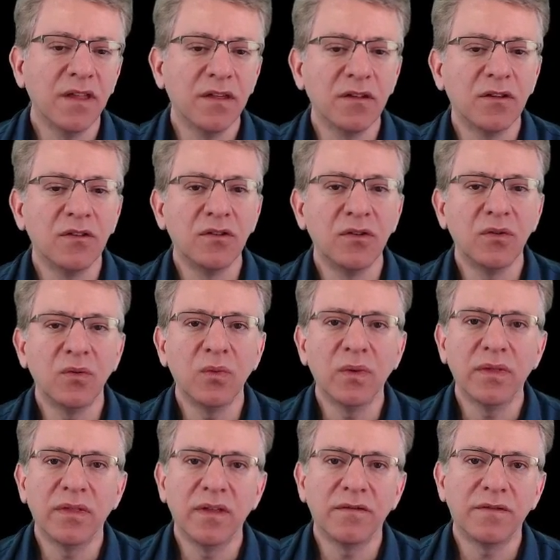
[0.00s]
to do with
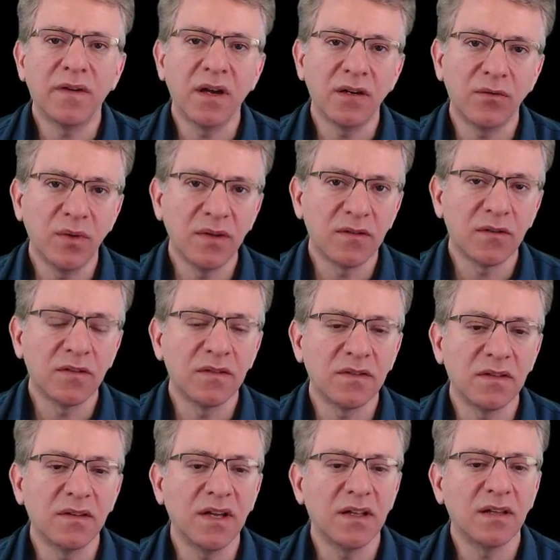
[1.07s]
the FHIR resources and
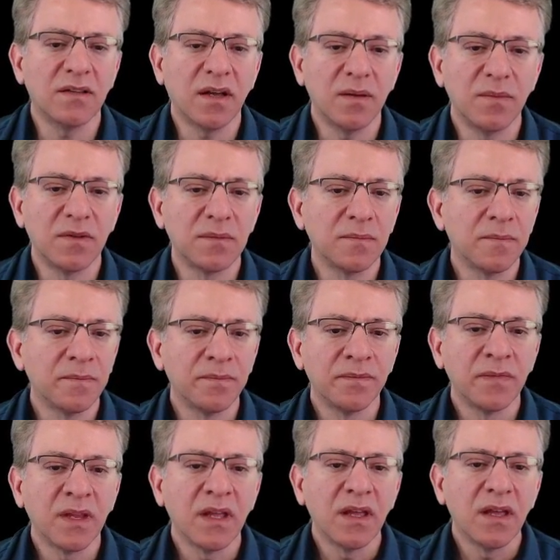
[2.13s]
data types.
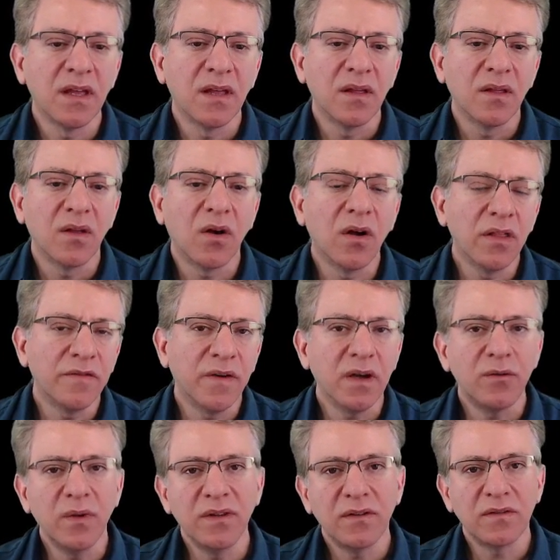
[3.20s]
All the FHIR
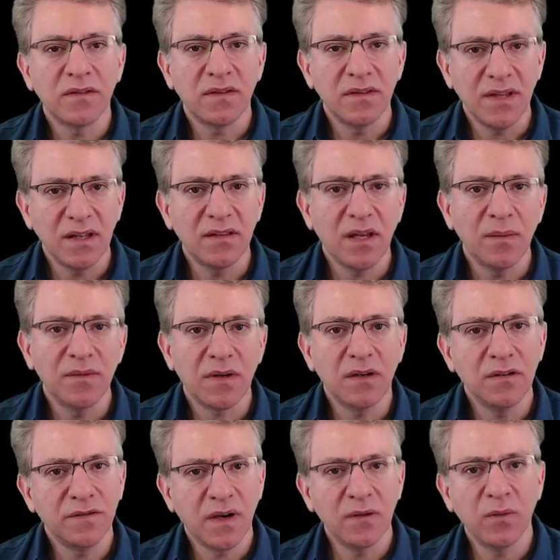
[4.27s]
resources and data types are
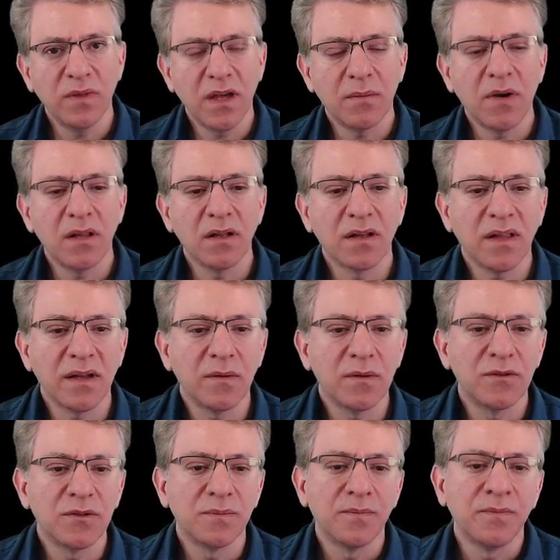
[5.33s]
defined with that modeling language.
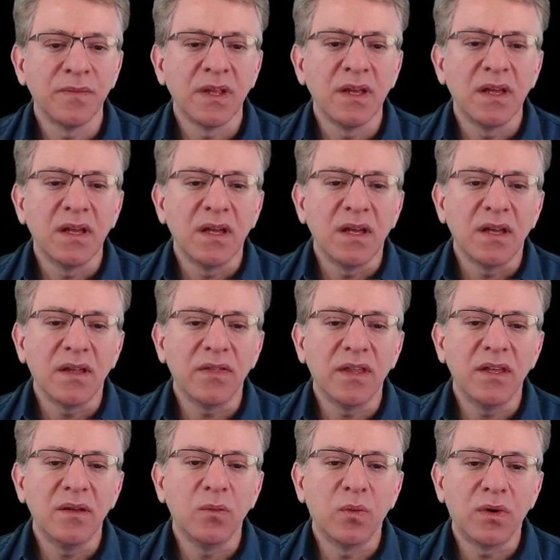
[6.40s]

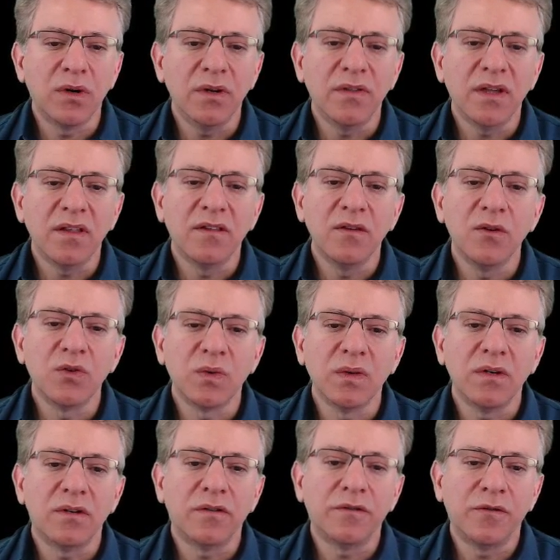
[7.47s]
The word that's usually
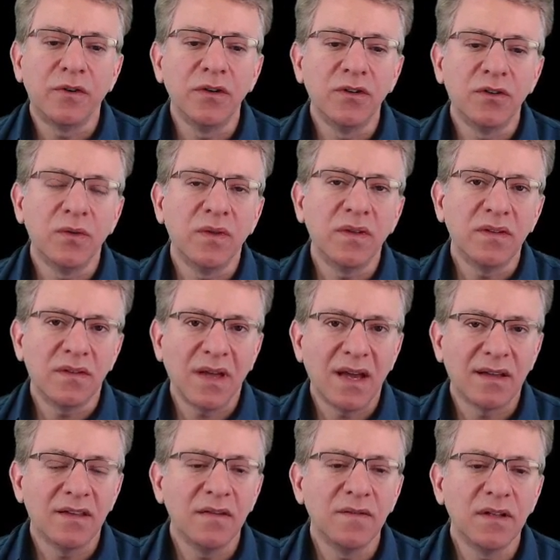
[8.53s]
referred to this
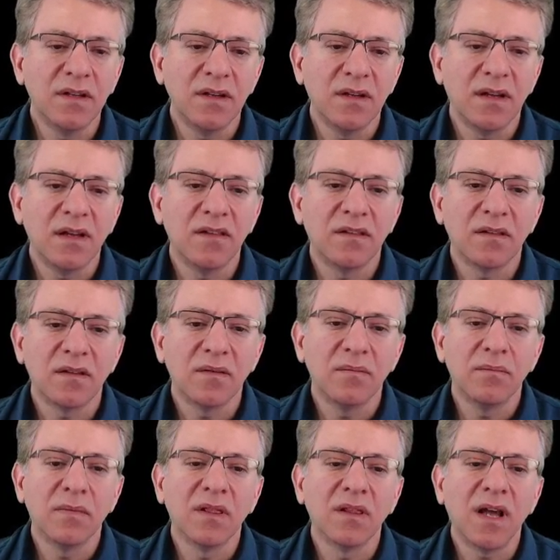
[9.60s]
activity is
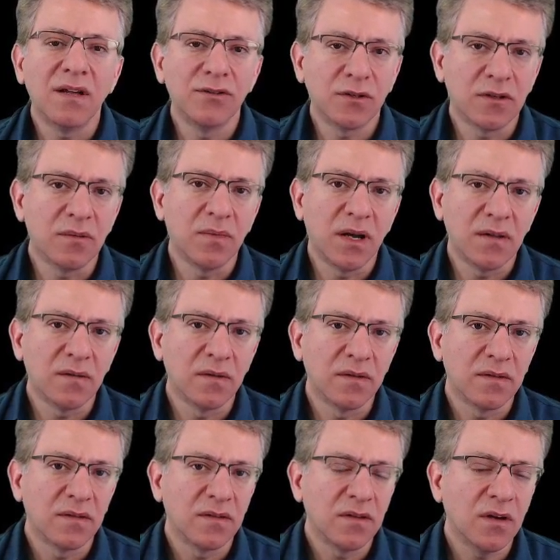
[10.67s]
logical
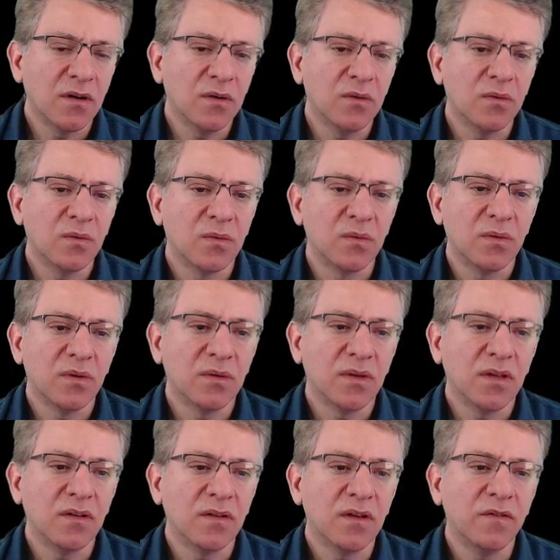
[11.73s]
models. So
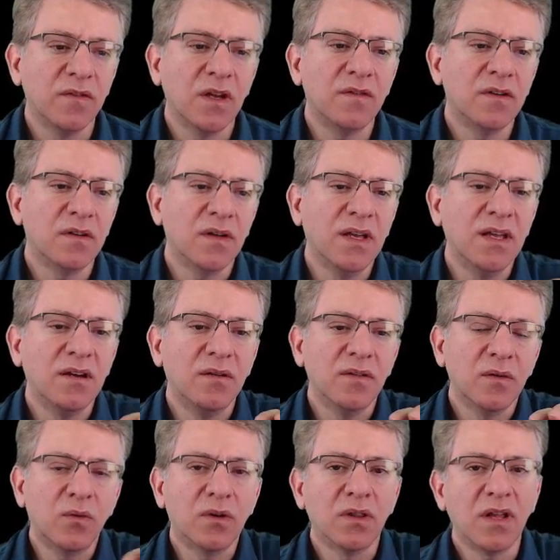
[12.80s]
if you ever hear
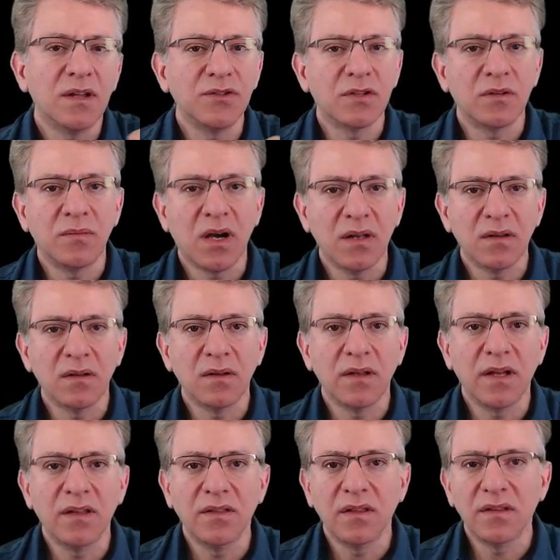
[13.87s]
the word logical model
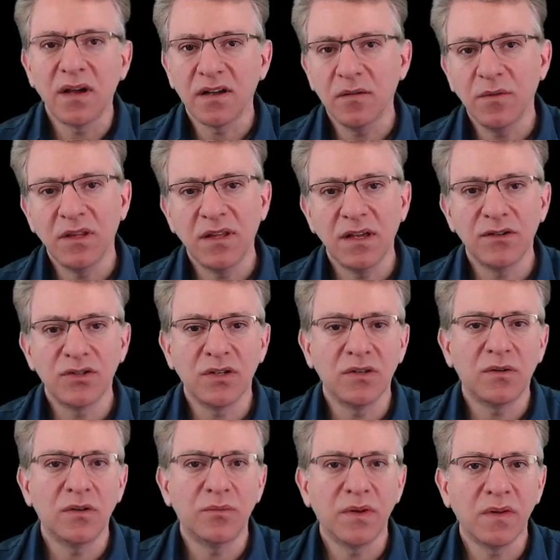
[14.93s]
in the documentation
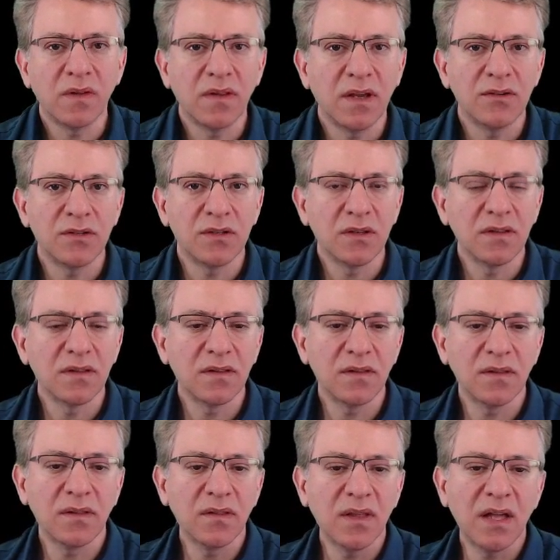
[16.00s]
or in presentations,
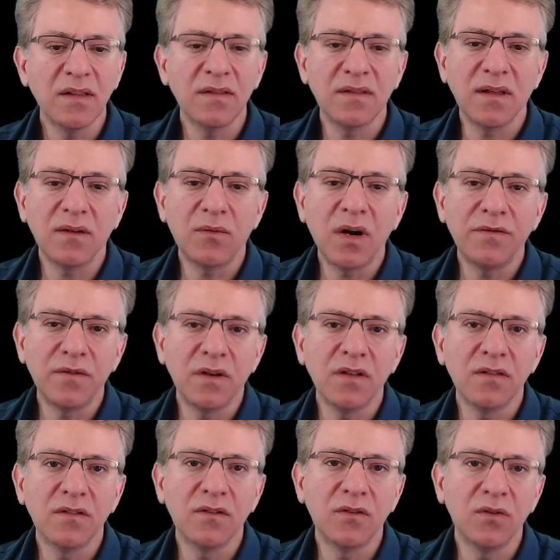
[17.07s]
that is a
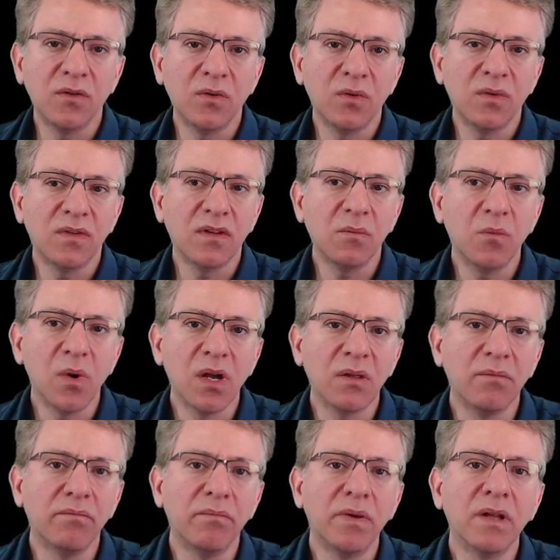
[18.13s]
reference to
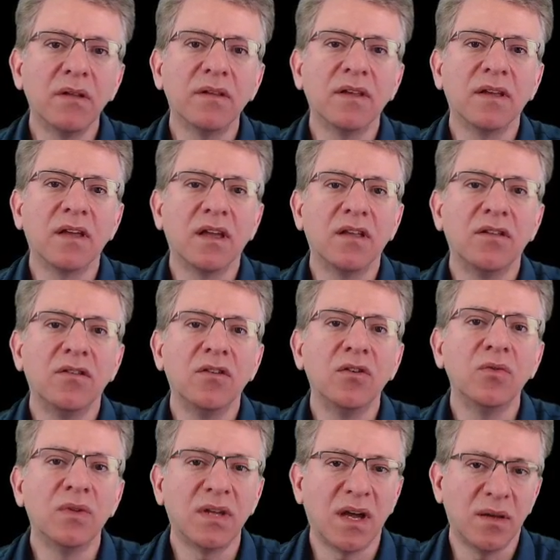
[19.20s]
someone building a
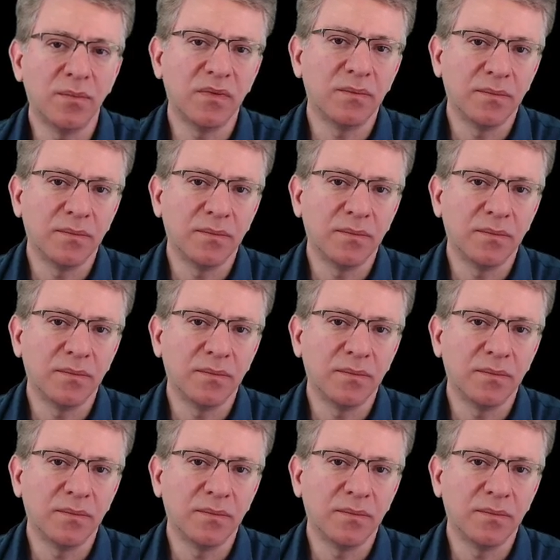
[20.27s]
new type,